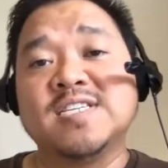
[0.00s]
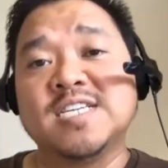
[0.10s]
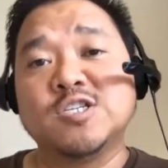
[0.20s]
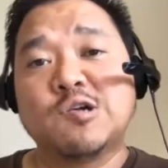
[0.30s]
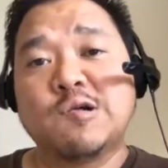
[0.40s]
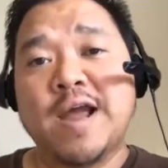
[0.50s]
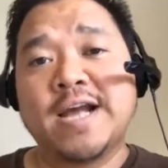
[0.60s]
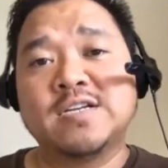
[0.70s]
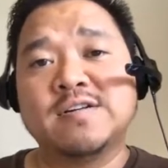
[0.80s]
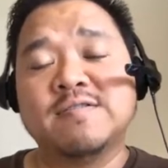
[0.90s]
is
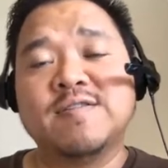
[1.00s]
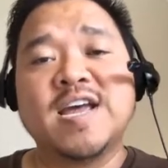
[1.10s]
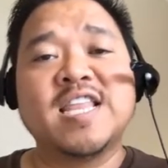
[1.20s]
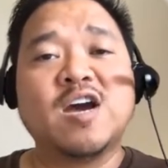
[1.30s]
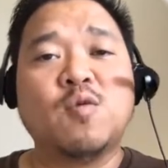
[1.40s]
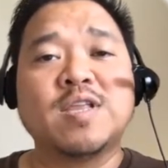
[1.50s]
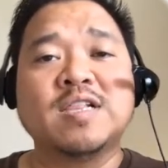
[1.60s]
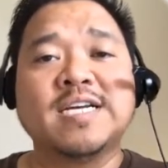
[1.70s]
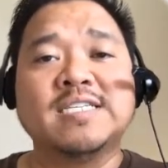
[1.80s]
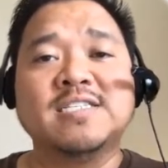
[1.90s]
interactive, and that way the
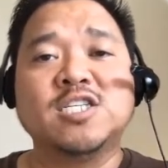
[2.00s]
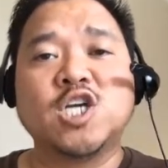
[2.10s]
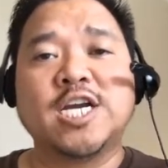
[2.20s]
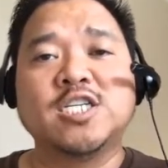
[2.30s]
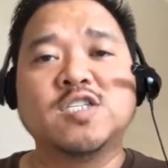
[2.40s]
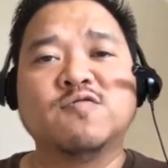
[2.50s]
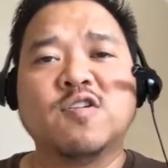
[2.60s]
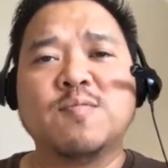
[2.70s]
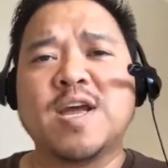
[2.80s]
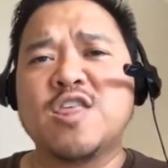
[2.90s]
latency changes
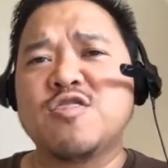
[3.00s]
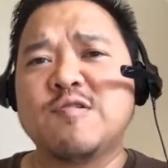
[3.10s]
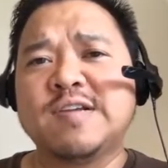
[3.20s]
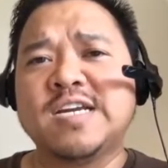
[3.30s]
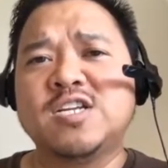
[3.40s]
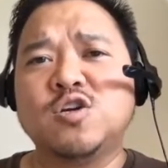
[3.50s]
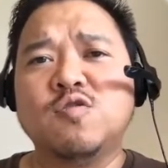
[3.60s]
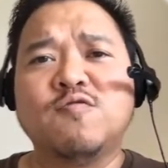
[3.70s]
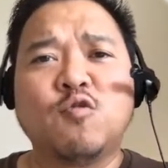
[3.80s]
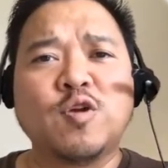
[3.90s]
from a 30 to
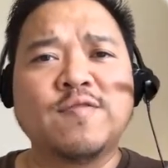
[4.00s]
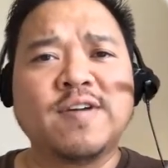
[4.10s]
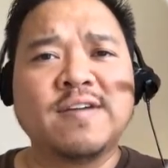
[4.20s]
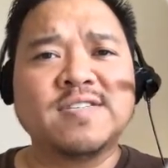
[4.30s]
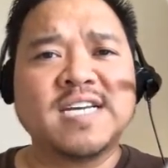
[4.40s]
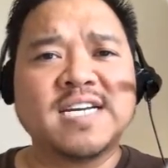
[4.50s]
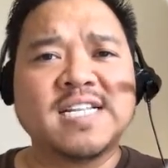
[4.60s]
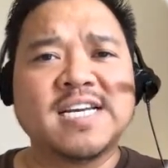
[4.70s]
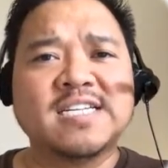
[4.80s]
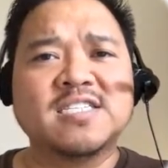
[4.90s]
45 second
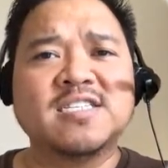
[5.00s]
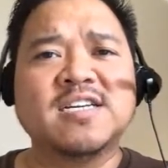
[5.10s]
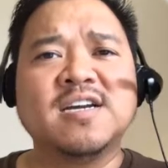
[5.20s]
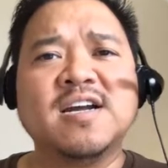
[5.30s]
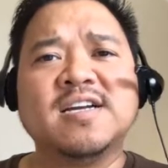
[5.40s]
latency